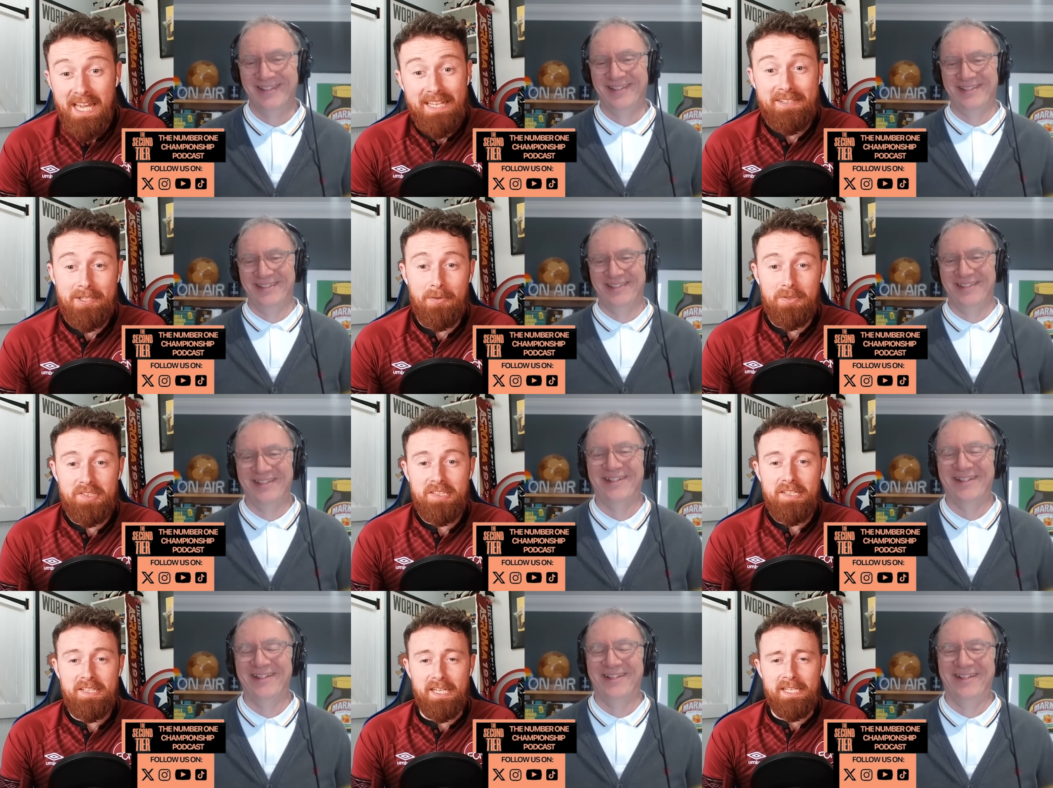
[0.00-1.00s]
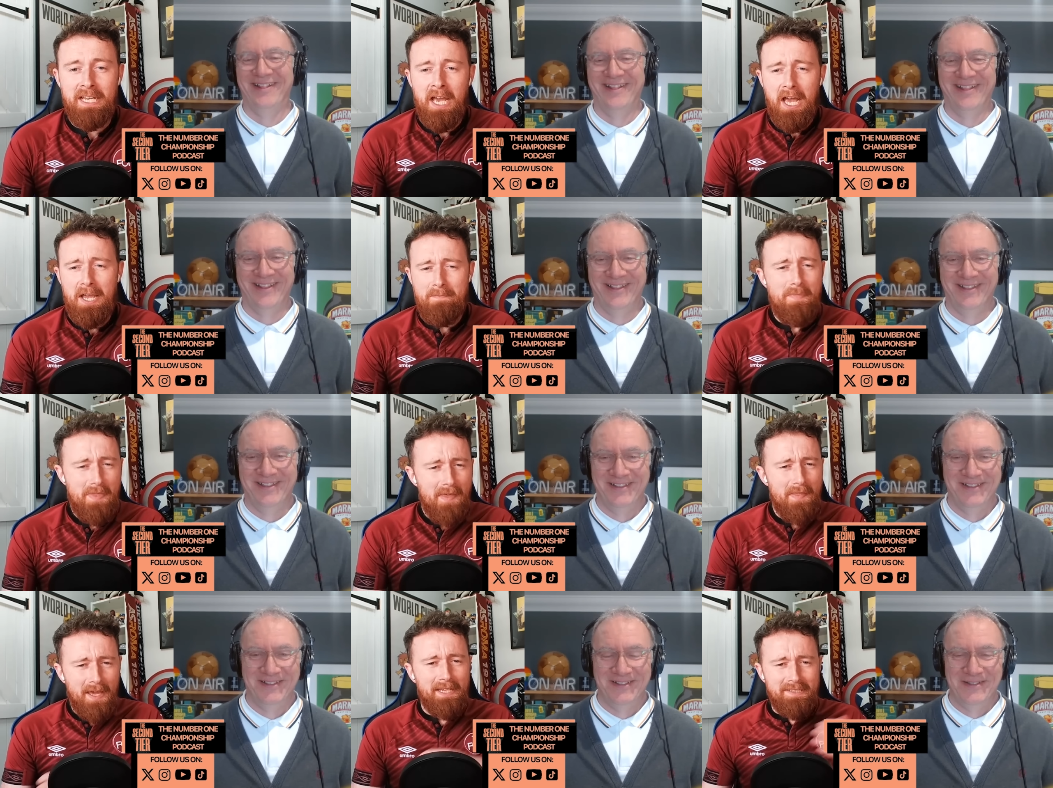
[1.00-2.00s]
Speaker 1: is Stoke City. And um, that,
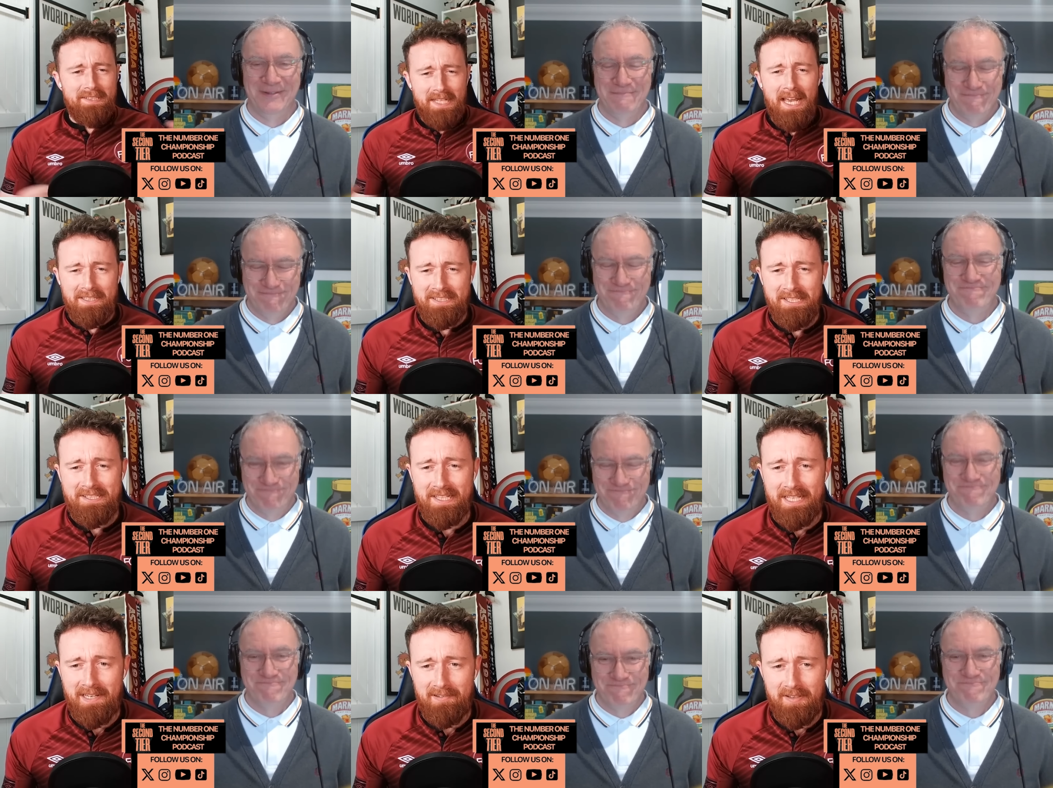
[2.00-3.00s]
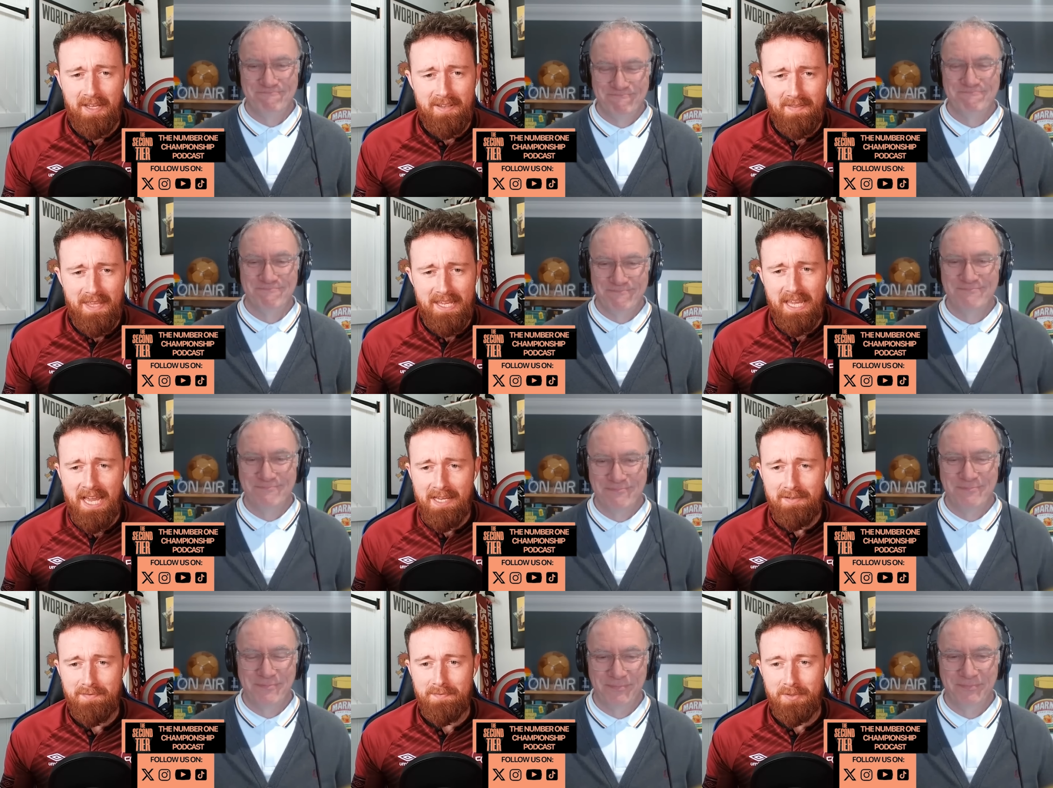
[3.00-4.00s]
that is the case, isn't it, Kieran? They, they
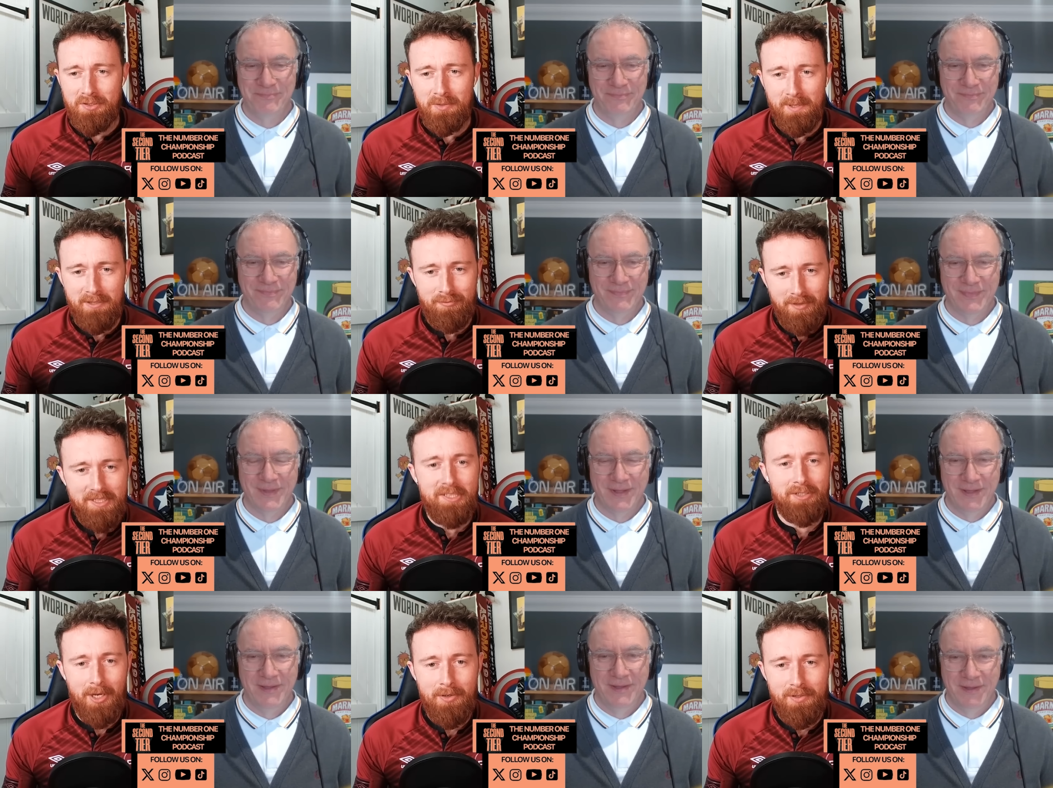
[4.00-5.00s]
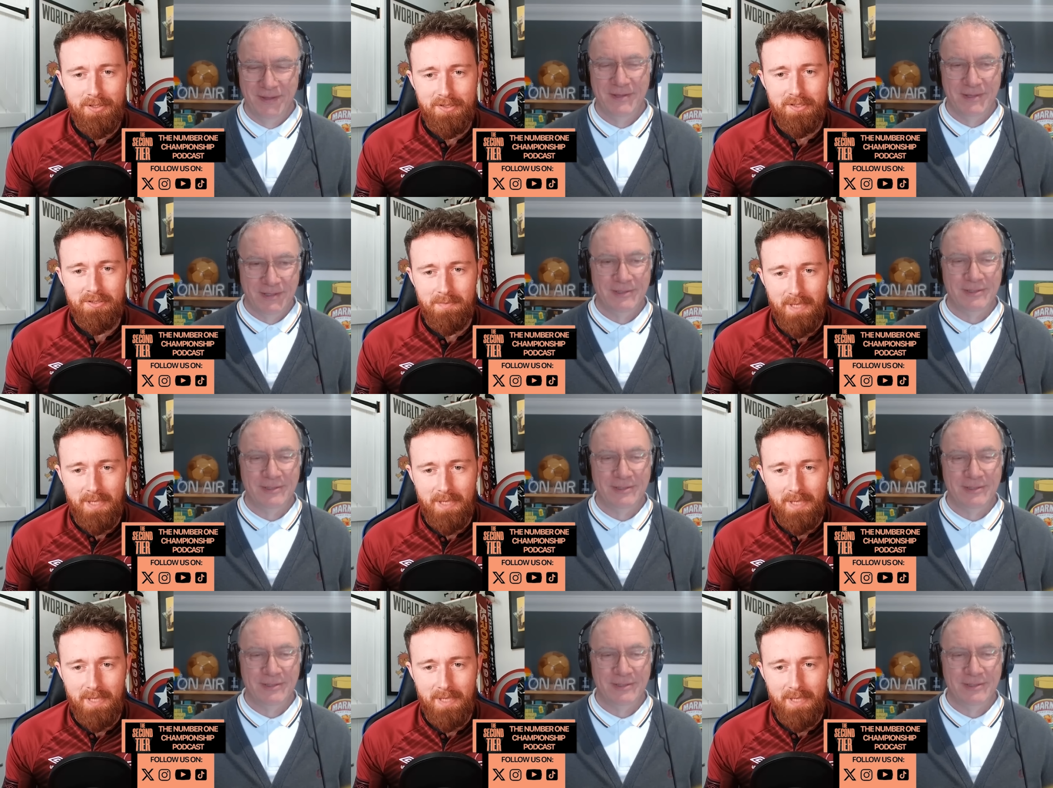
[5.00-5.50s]
have some of the richest owners